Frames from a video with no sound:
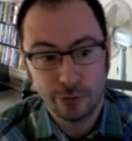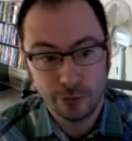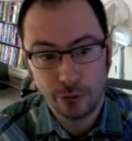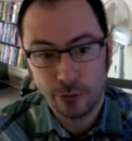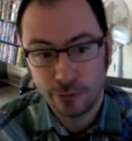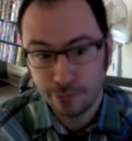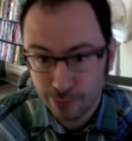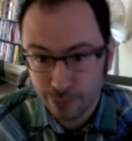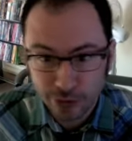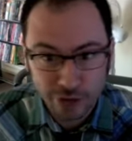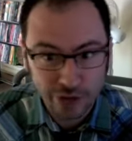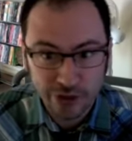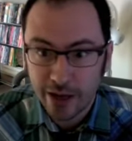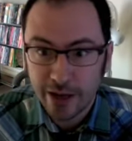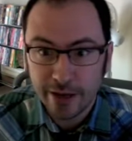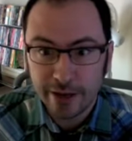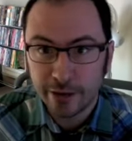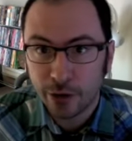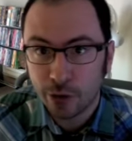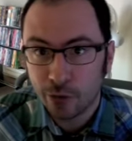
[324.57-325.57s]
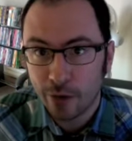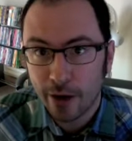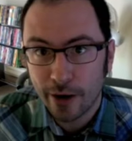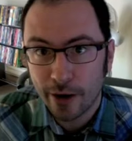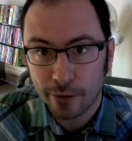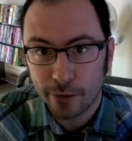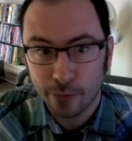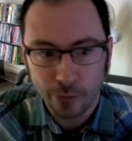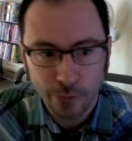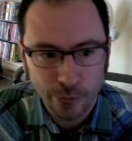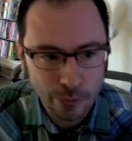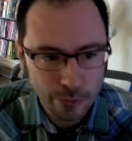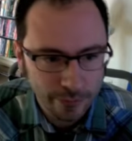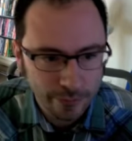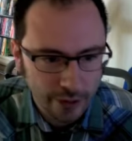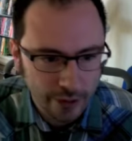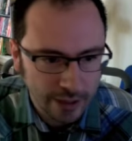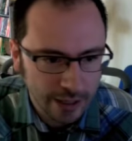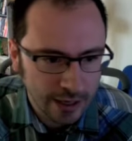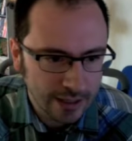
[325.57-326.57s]
or say it in a crowded room, for
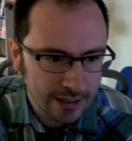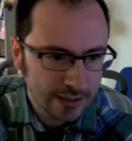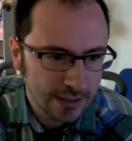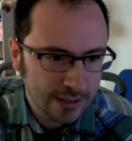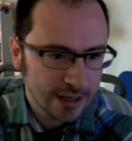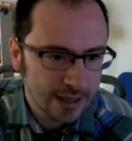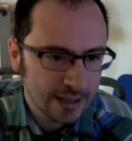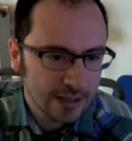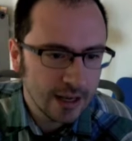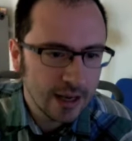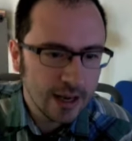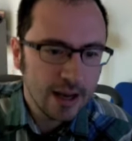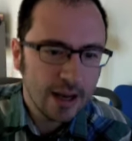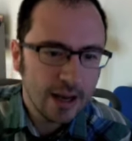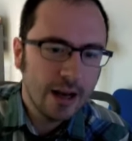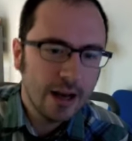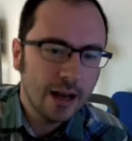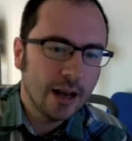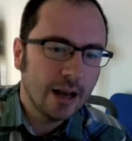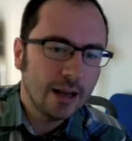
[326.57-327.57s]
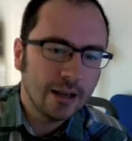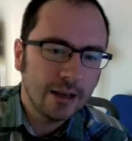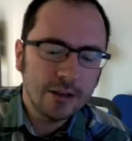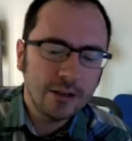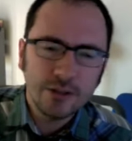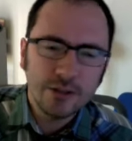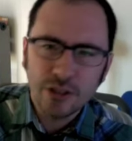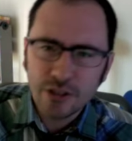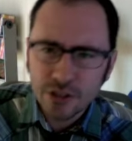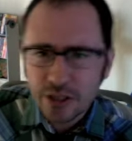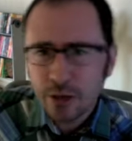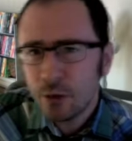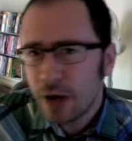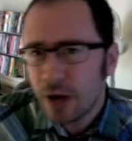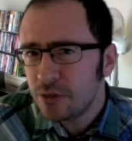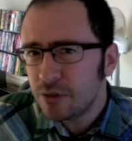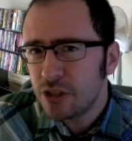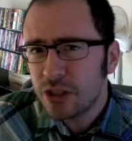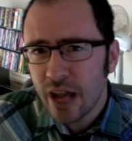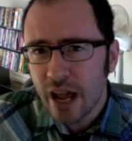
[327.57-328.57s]
God's sakes. Do you see what I'm
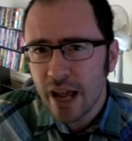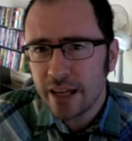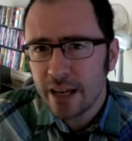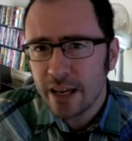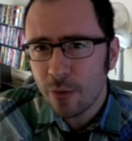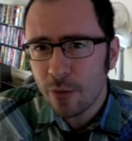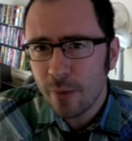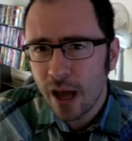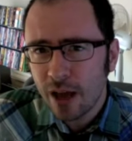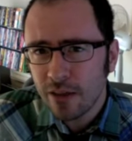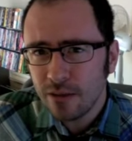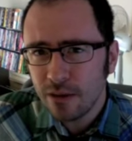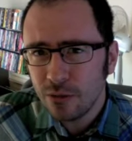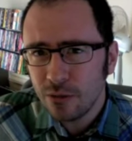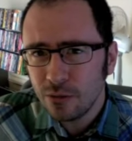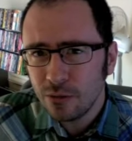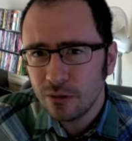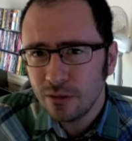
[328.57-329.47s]
saying here, Matthew?